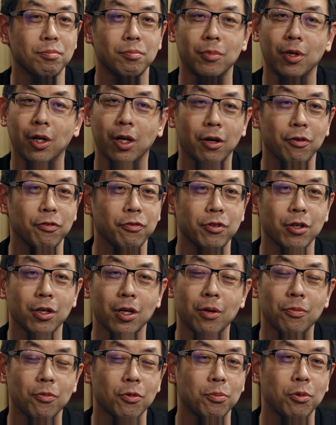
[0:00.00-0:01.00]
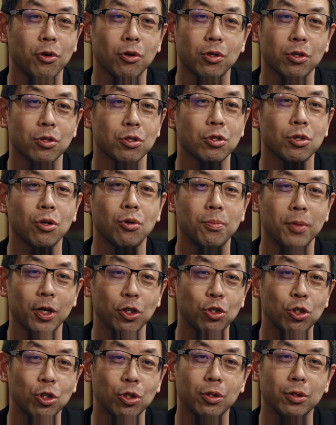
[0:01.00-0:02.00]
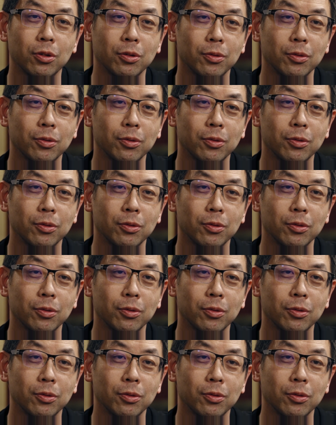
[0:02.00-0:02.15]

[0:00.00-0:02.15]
love the game of poker so much.